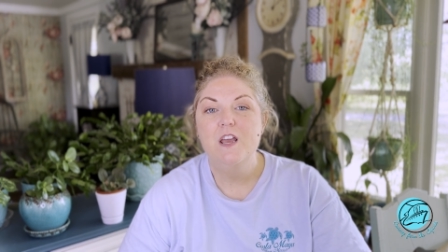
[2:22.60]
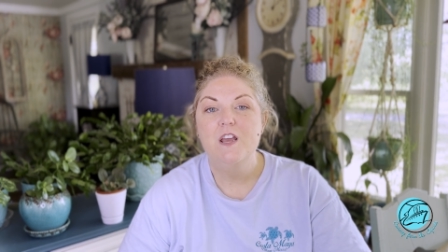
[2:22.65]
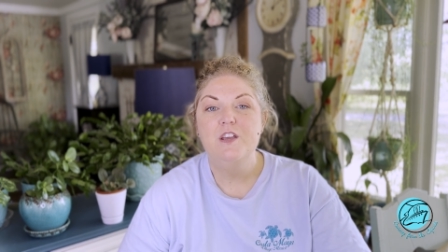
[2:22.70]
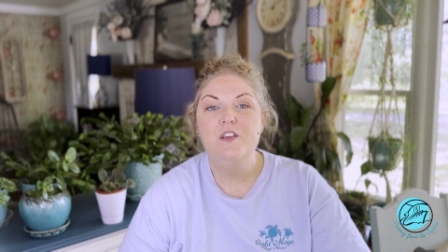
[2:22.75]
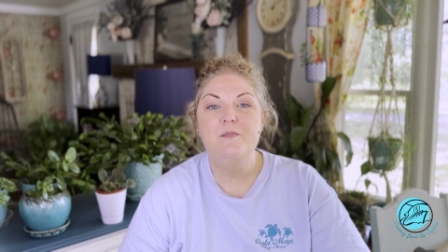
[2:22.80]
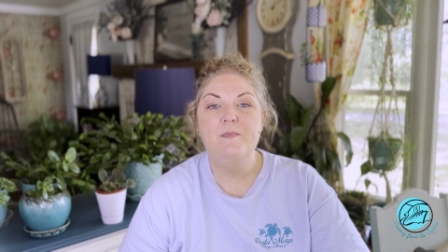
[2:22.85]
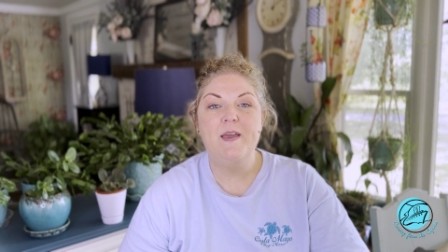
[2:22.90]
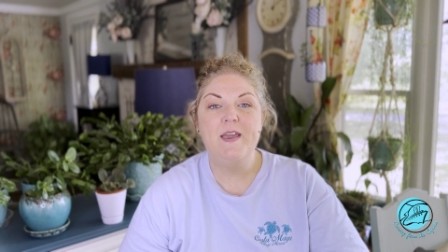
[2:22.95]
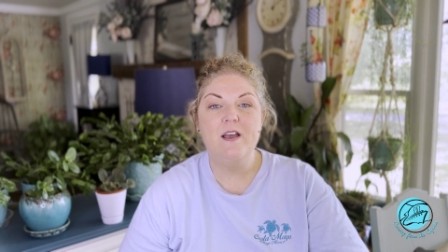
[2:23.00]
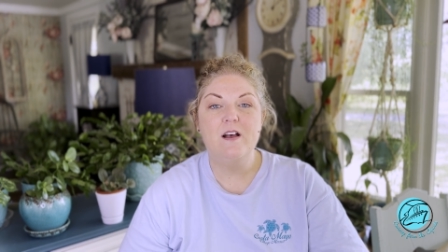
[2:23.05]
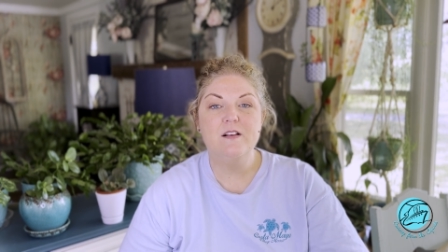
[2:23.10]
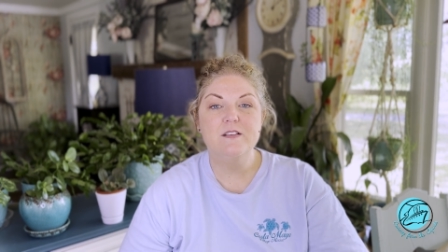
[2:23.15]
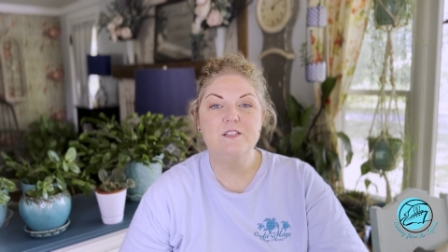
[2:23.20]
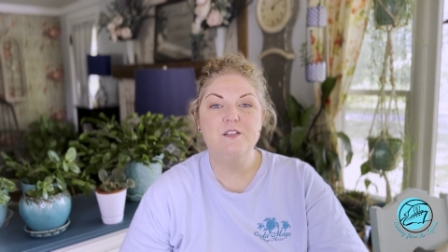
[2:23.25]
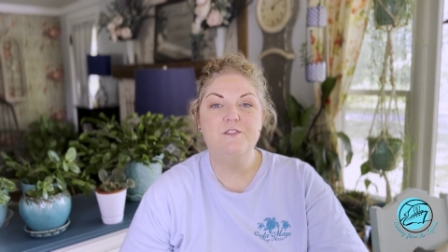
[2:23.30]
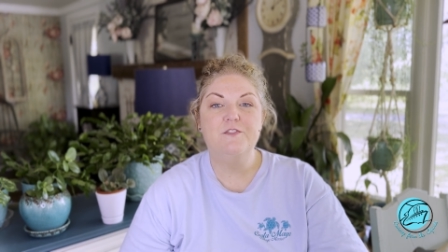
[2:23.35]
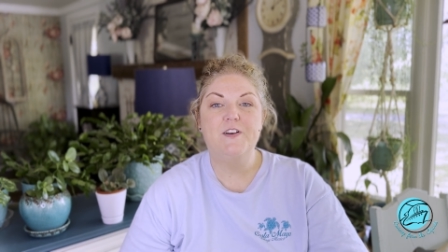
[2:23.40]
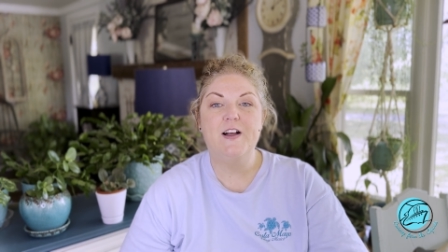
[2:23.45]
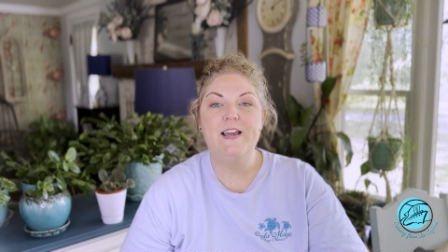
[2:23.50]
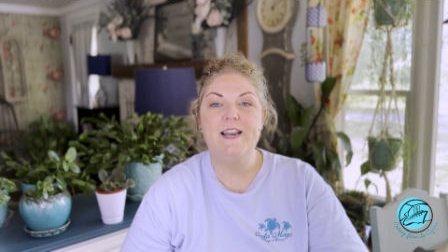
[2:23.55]
You may
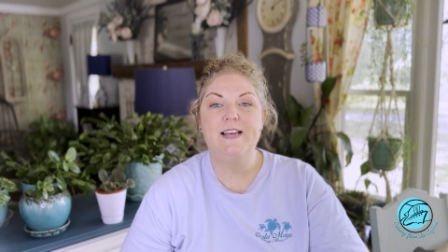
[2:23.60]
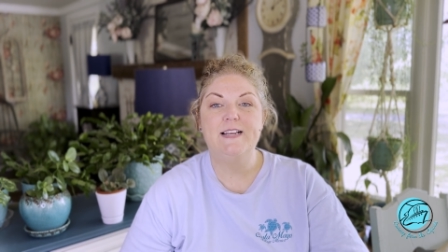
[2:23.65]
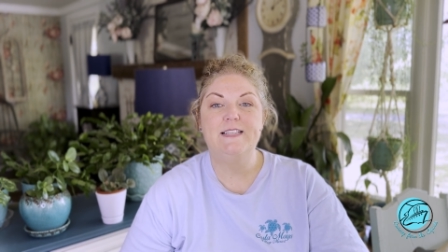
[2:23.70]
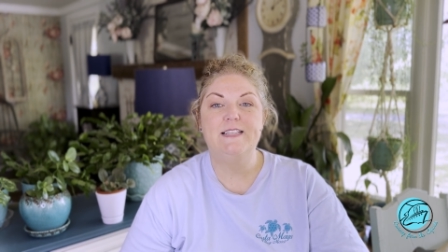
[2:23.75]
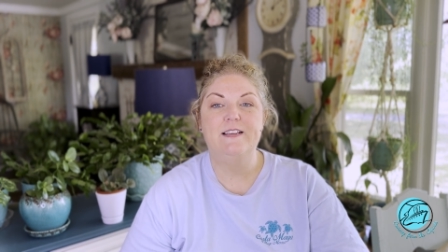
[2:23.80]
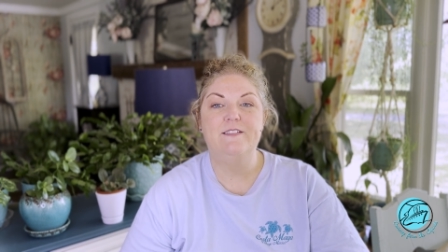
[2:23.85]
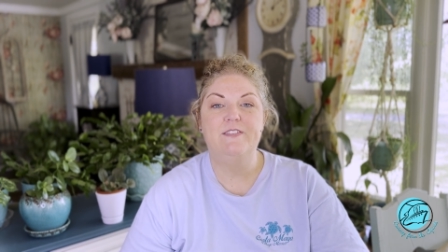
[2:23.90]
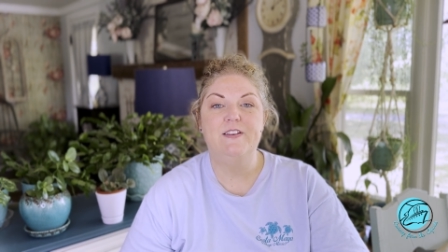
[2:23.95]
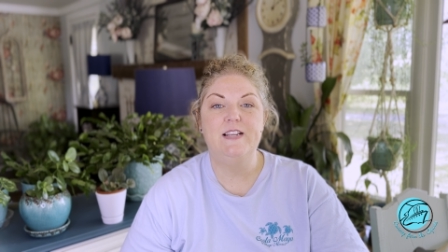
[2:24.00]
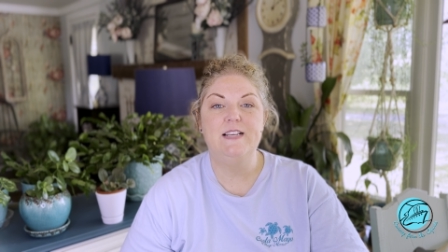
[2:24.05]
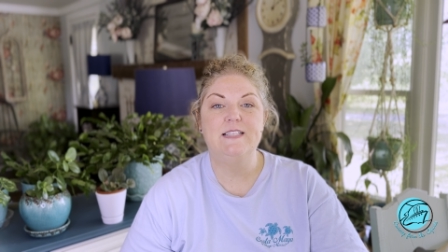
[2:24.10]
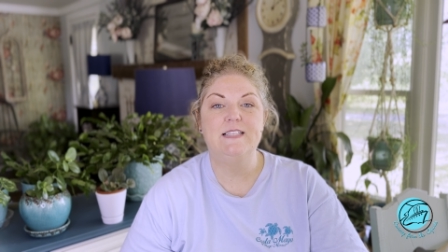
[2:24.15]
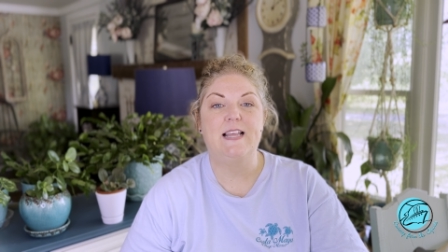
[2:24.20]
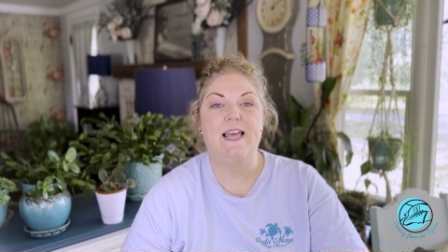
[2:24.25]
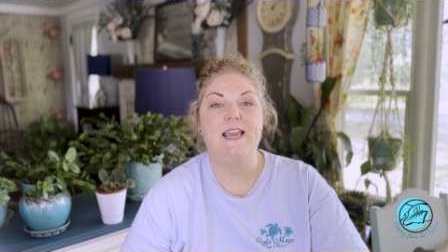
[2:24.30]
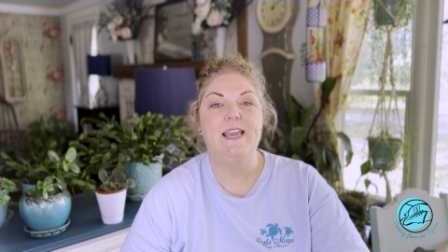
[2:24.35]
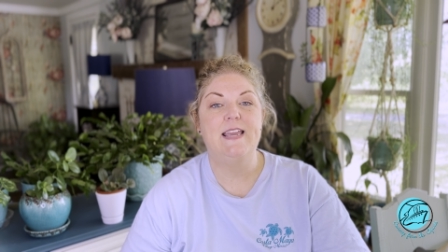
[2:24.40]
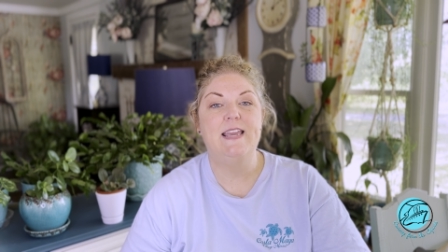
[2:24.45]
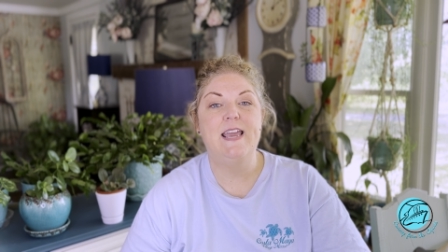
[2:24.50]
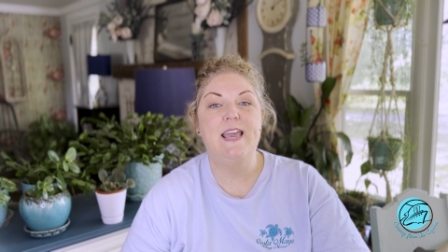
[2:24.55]
also find activities
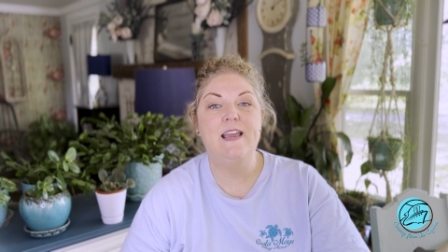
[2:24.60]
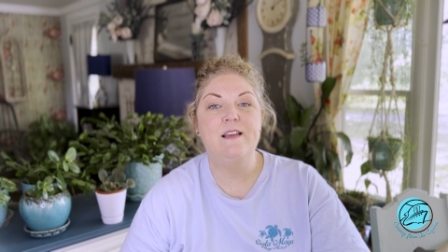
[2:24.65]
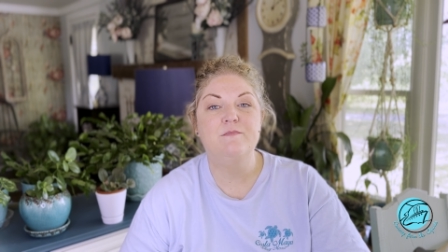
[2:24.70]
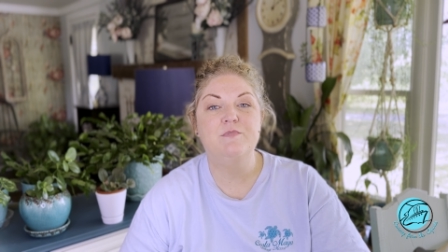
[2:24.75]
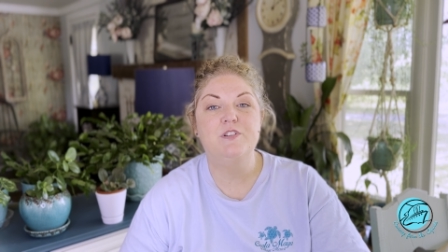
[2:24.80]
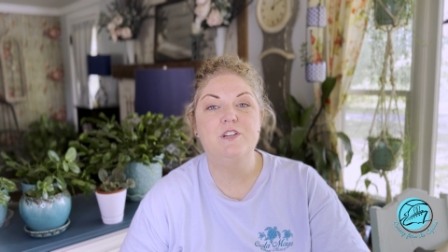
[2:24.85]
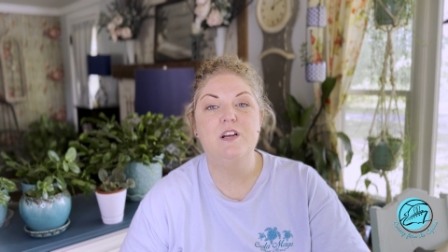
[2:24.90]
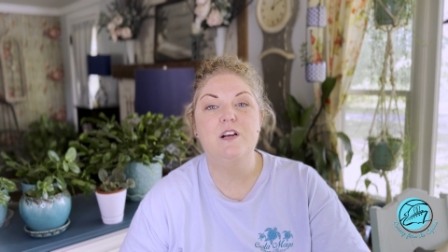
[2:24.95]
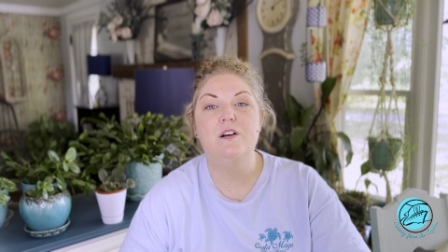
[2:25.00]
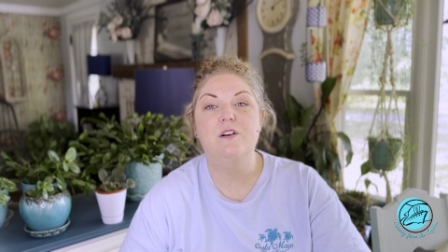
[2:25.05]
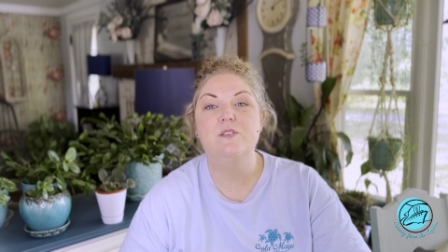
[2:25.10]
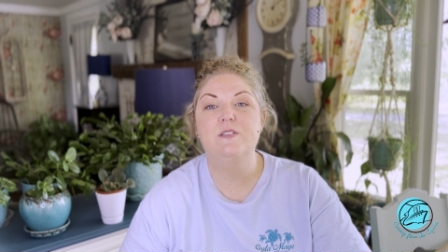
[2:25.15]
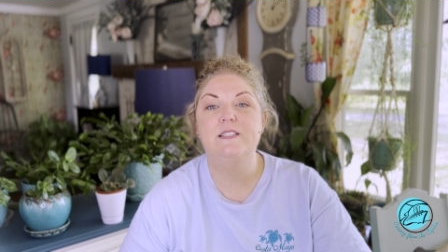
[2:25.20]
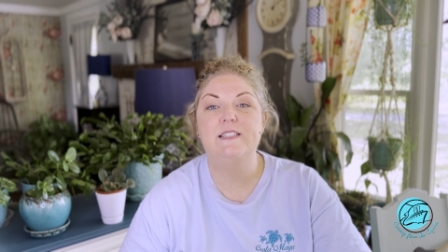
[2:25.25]
like game shows,